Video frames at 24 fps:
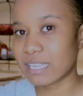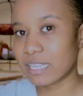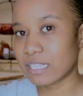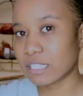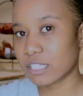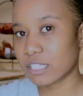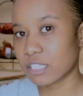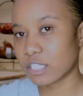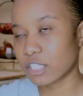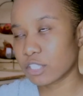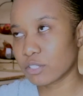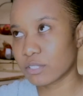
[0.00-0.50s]

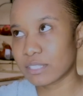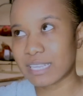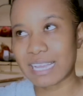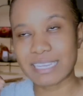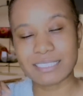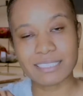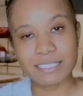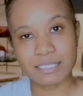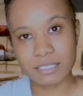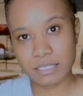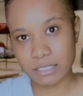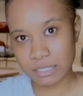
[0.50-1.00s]
in
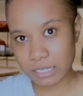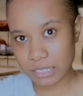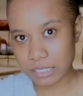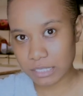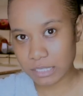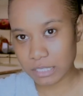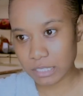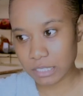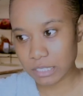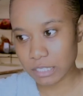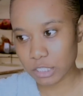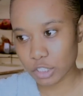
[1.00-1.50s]

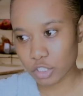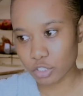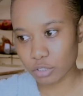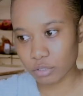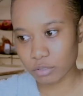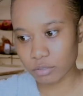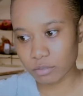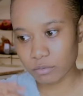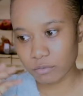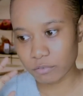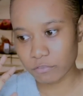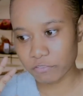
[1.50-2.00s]
2016.
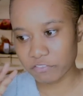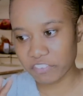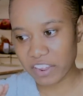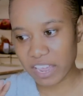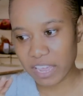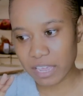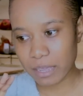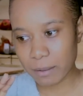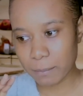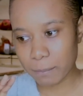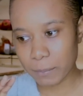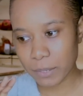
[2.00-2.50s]
So
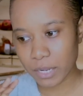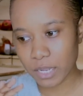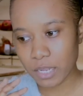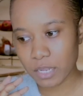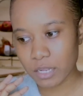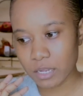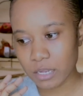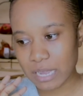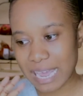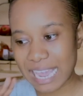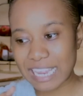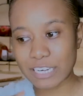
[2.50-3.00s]

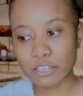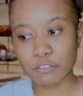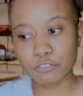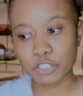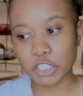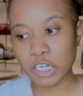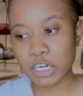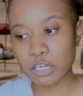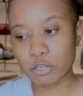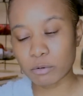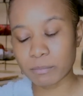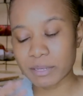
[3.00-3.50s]
end of
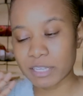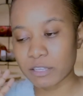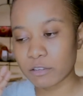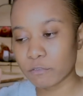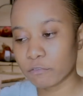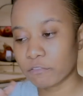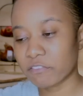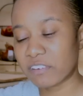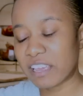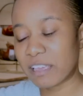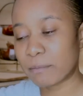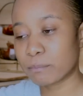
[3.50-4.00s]
January,
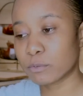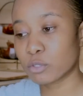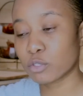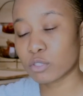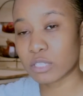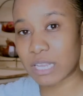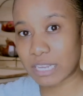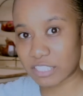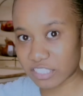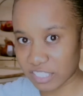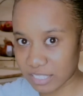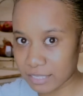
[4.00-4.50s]

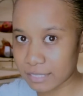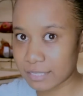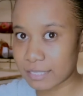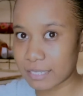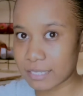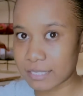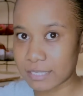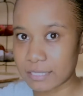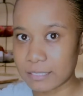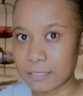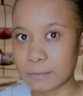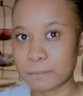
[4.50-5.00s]

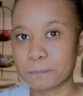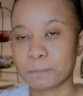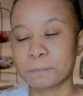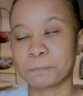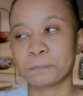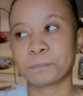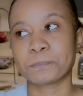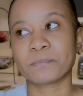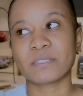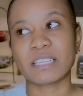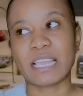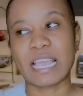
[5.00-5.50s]
2016.
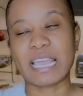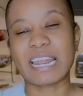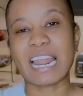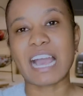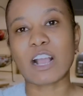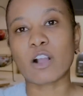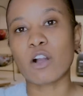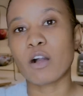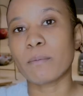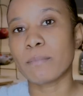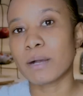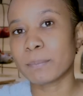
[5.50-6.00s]
And I
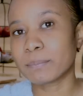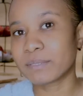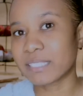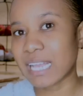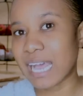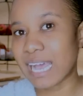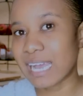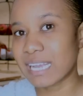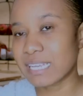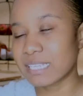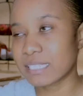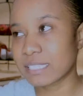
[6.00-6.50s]
got
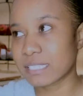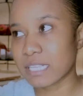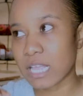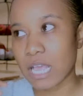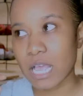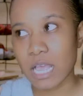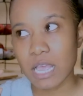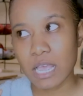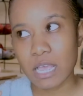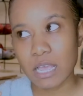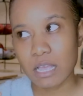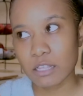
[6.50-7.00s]
baptized
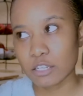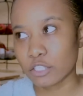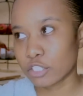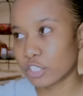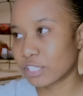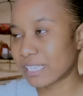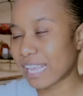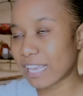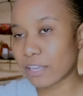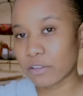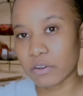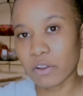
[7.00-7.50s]
the
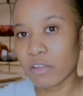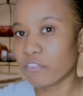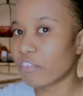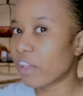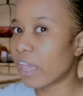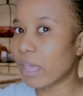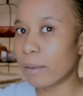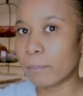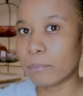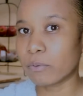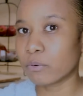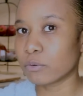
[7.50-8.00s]
2nd of
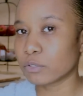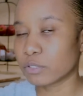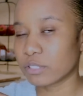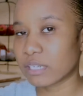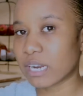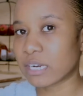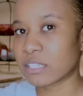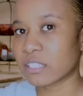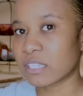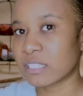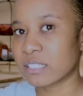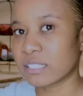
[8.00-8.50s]
April
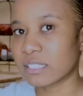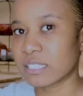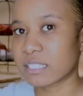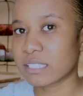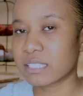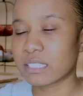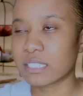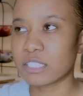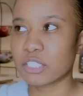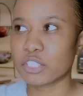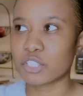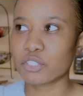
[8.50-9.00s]

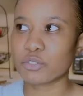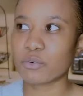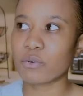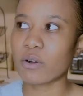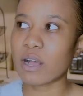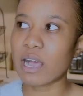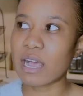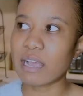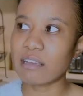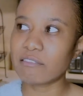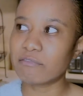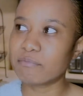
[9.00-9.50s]
2016. So
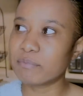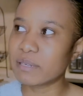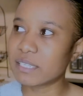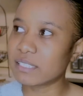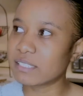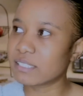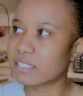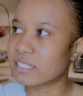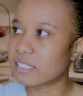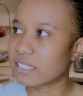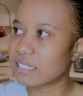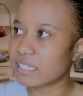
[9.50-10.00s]
I've been
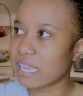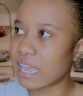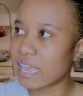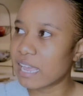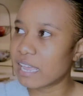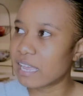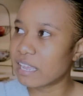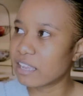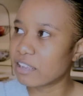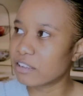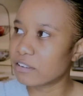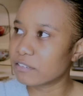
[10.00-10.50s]

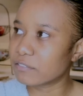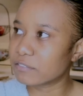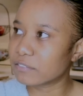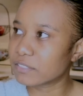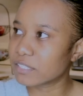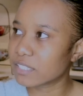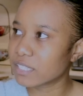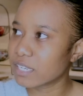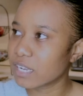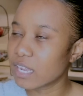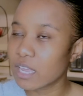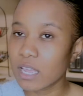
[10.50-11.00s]
saved.
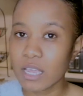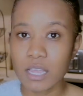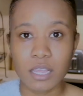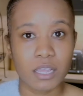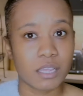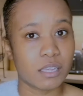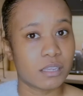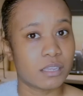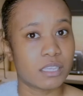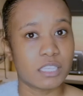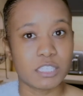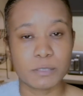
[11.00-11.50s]

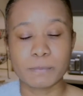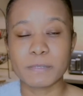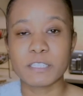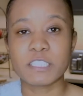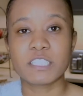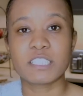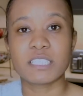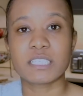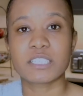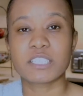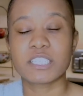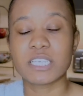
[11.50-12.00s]
It's been
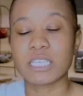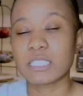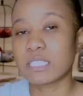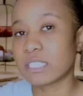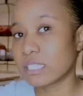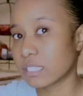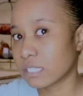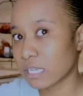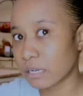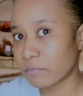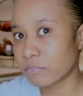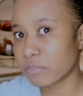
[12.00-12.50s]
6 years
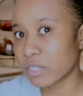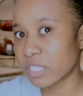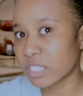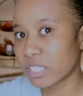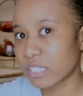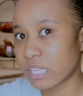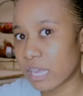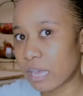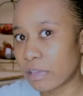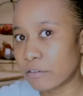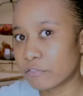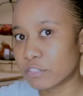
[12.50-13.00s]
since I've been
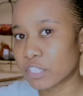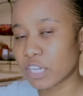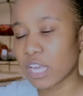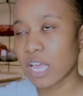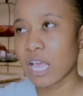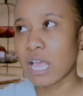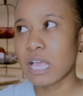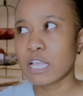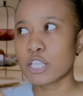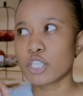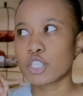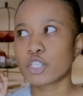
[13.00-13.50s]
saved.
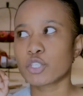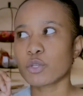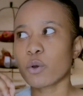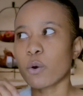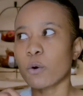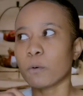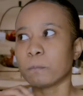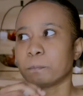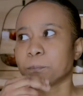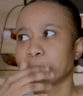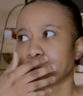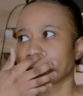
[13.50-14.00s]

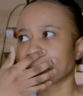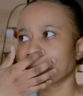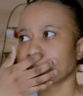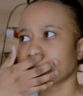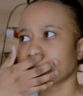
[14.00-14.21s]
So